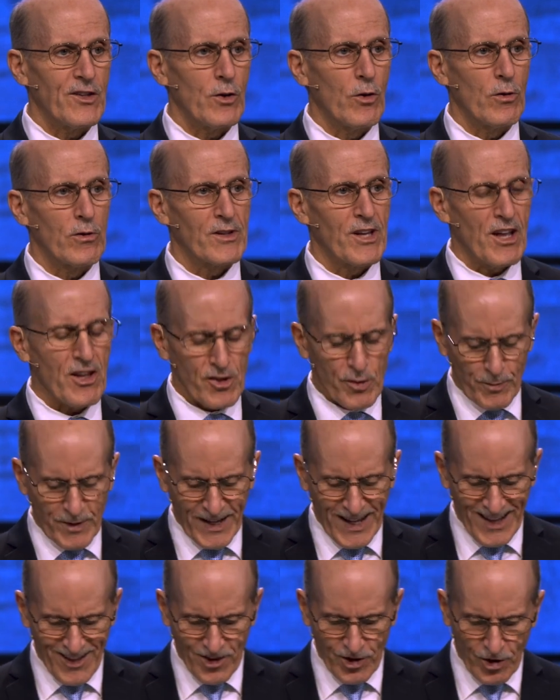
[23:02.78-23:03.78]
in the Old
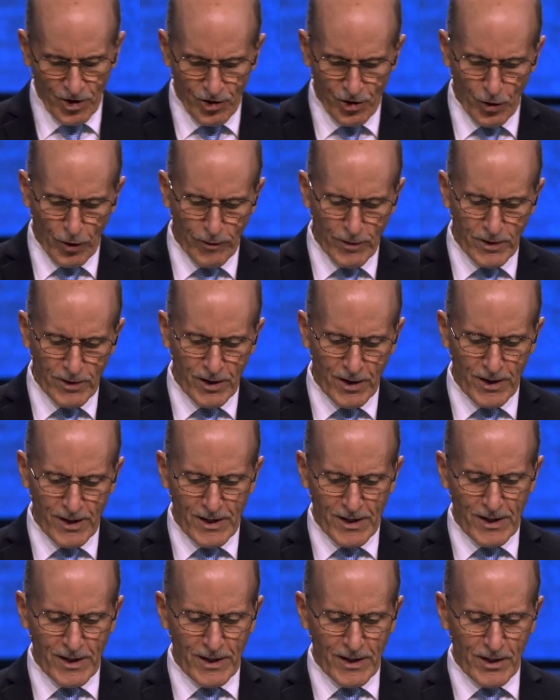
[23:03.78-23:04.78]
Testament as the servant.
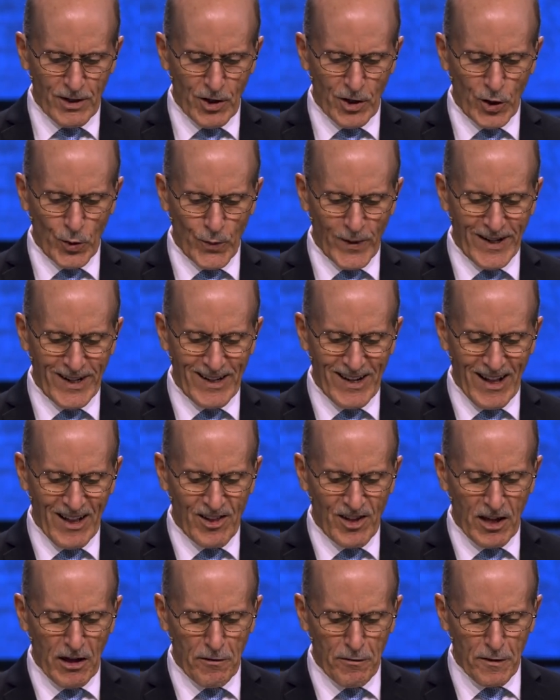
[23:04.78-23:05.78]
You can read in
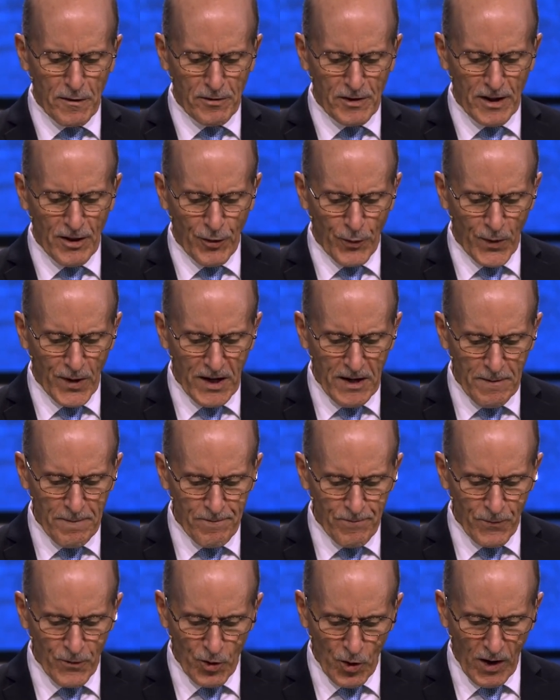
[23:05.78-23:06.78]
Isaiah
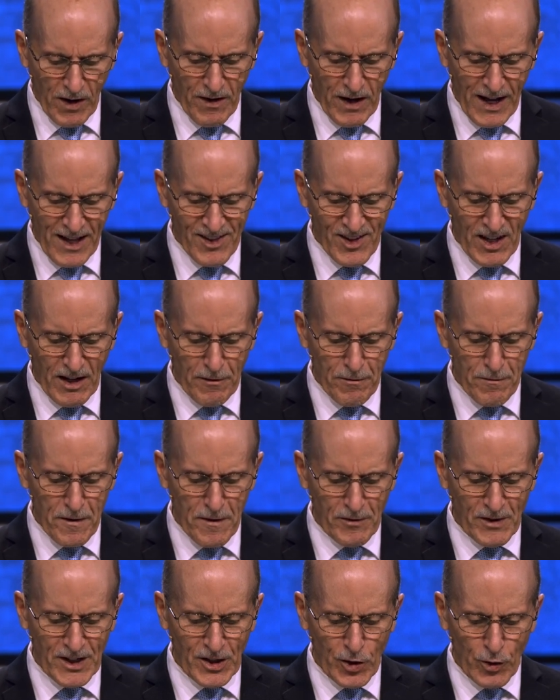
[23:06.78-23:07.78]
53, sorry, Isaiah
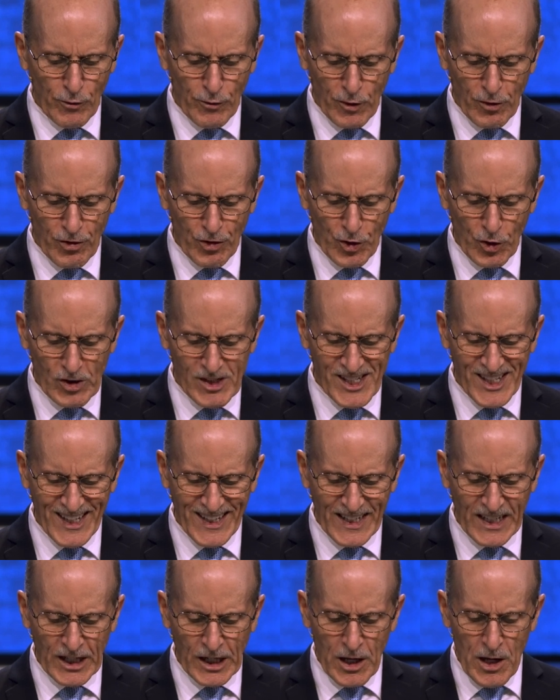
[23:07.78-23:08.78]
52, verse
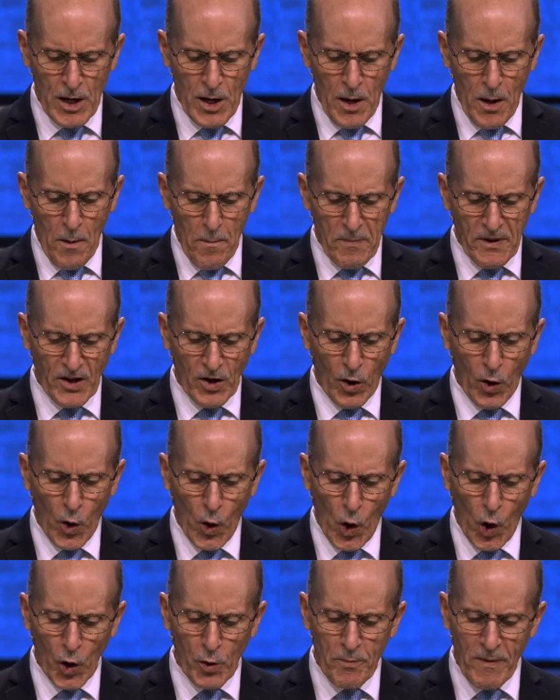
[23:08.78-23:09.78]
13
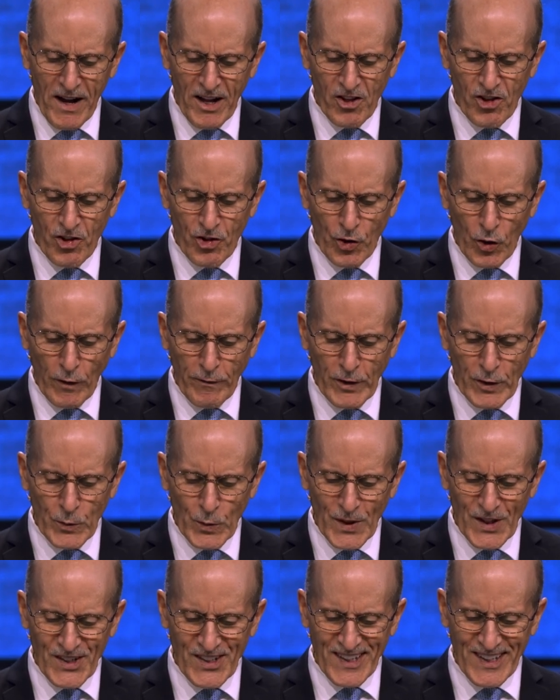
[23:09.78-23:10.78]
Behold, my
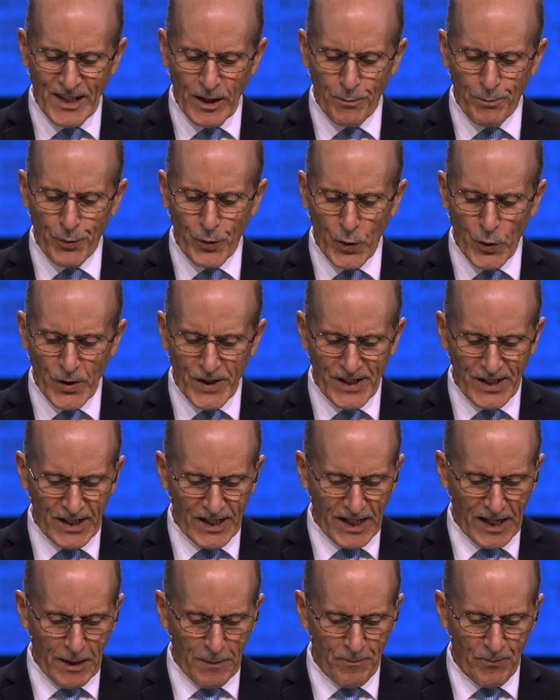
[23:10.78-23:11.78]
servant will deal
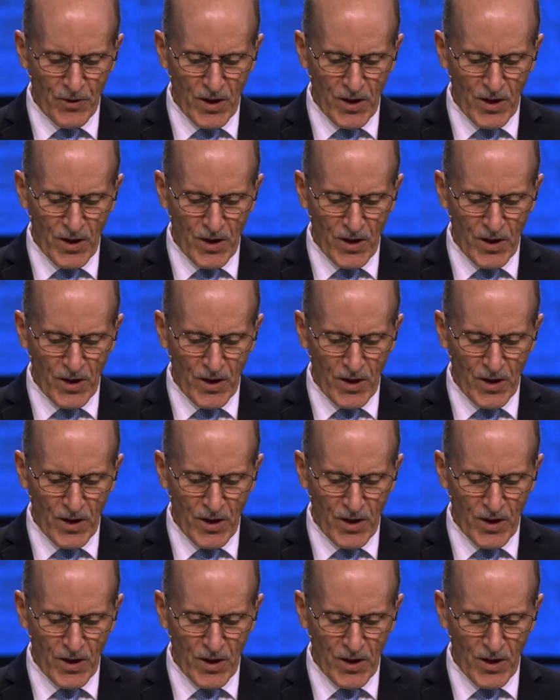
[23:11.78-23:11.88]
prudently.